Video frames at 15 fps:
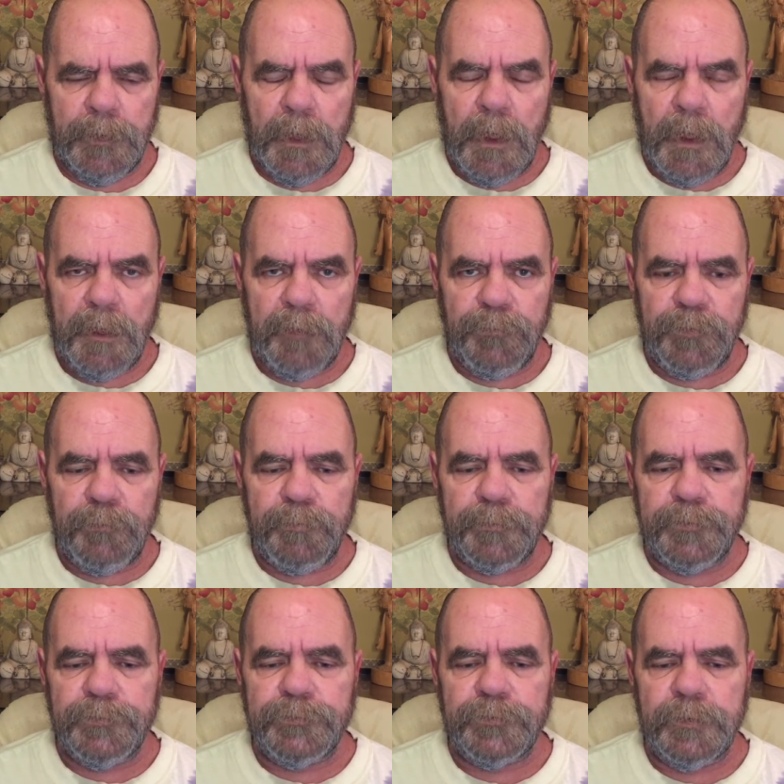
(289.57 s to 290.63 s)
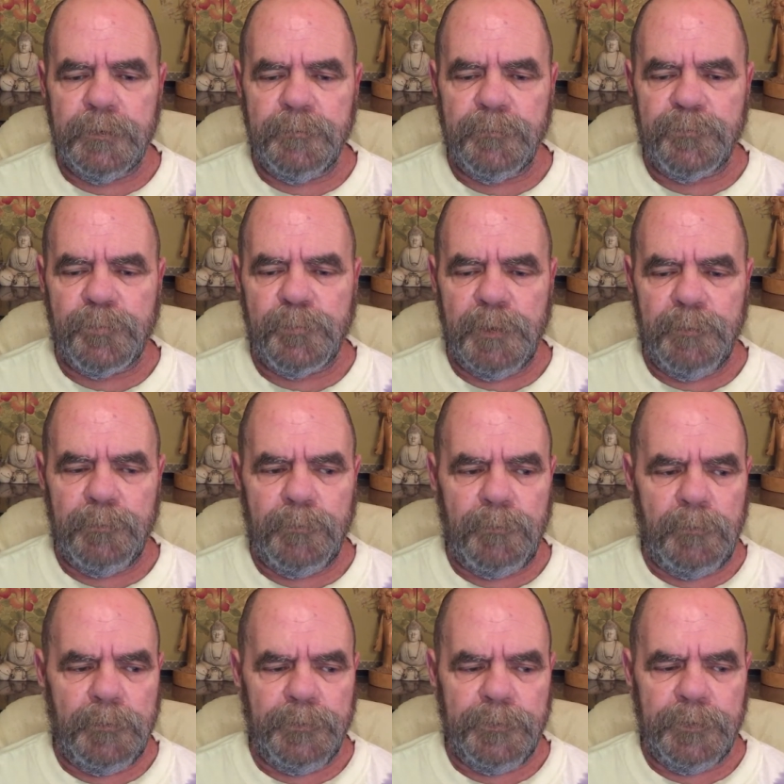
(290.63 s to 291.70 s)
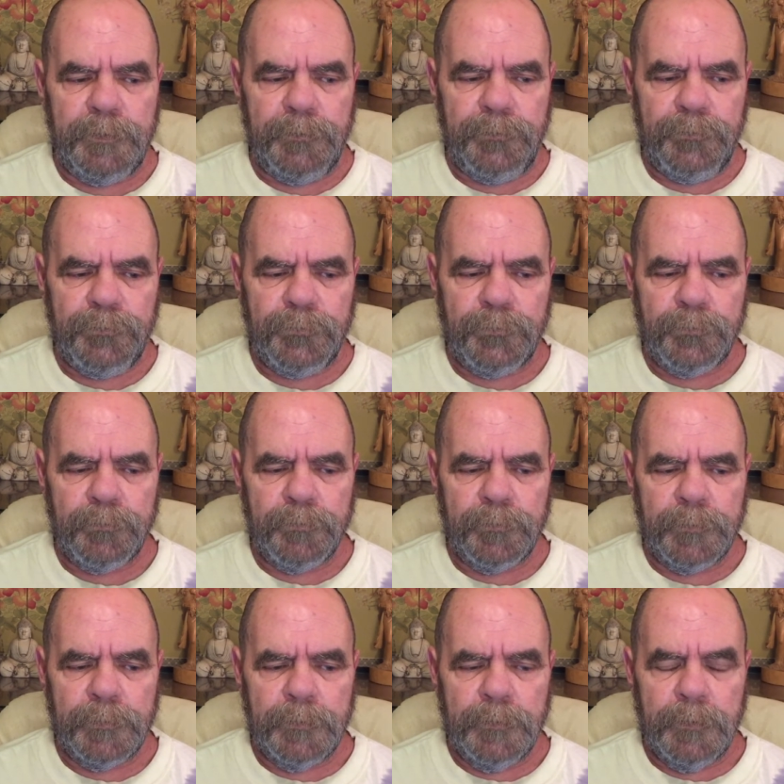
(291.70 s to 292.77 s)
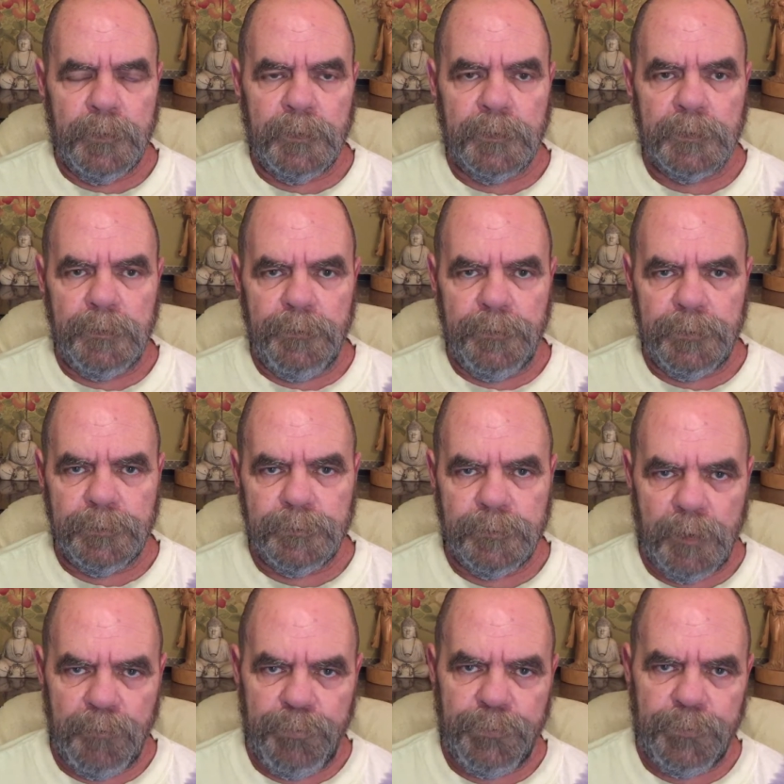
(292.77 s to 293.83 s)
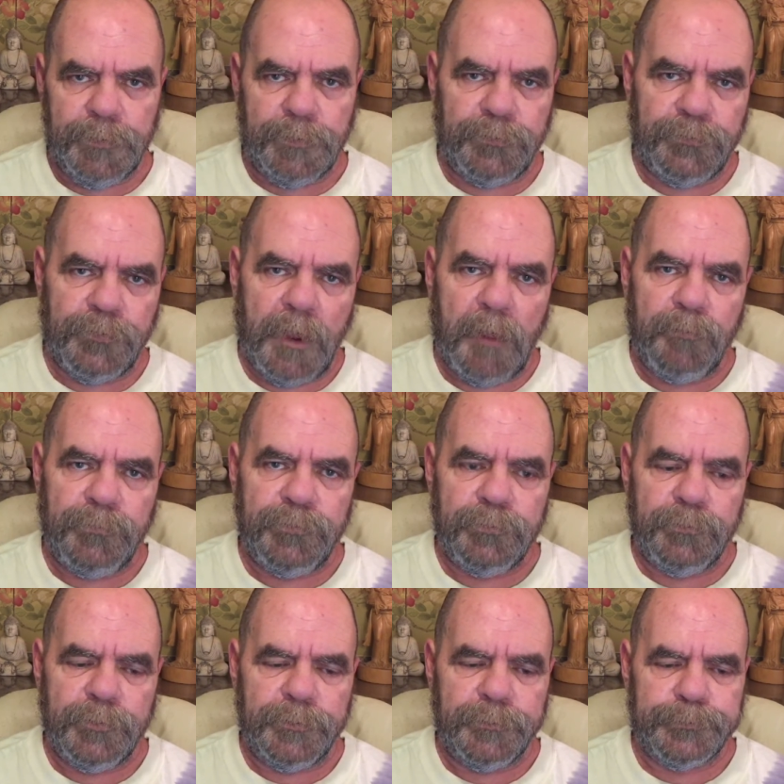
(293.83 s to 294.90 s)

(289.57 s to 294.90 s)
I'm deeply ashamed of my role in this, including not putting a stop to it.